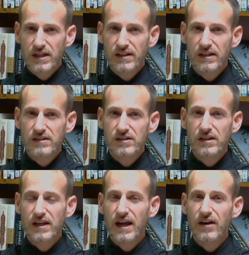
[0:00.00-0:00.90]
and it's
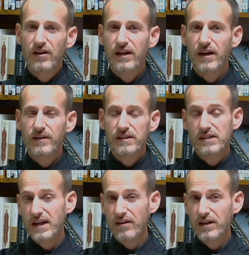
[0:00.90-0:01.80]
an
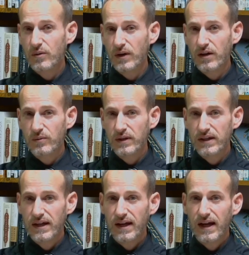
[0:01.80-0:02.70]
area where
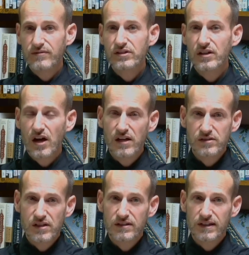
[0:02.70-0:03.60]
we have to
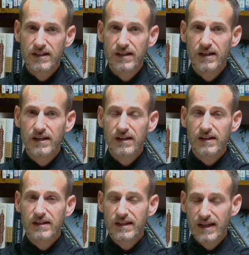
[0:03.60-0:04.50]
constantly
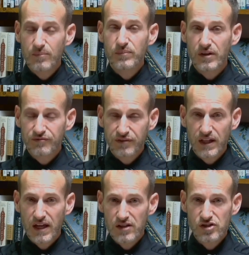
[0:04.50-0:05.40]
keep the
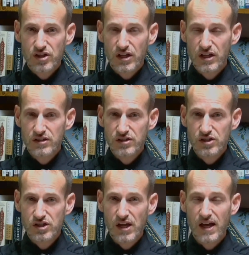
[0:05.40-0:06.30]
flesh in
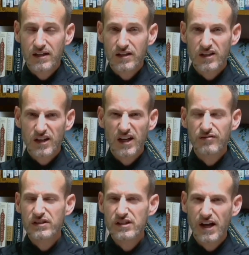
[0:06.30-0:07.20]
check
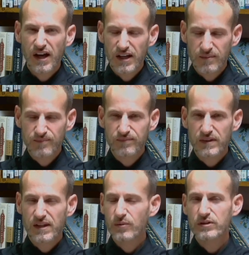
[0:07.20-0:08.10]
every time
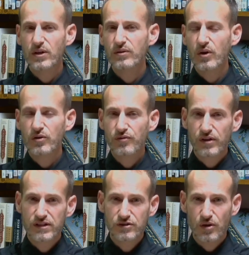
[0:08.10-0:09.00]
that we don't
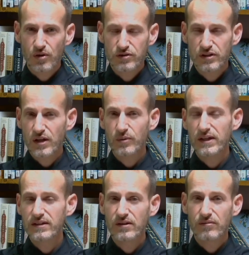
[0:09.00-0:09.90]
overindulge and that we
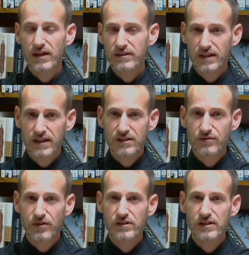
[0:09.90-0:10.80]
eat the right things,
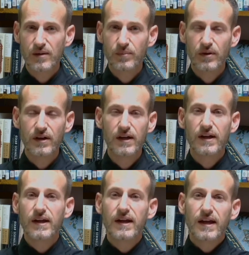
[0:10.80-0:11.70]
for example.
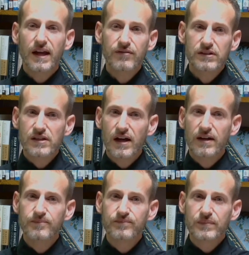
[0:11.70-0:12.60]
Every
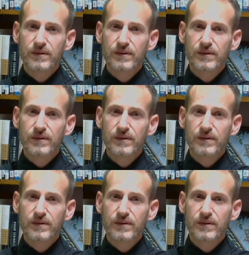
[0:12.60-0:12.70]
time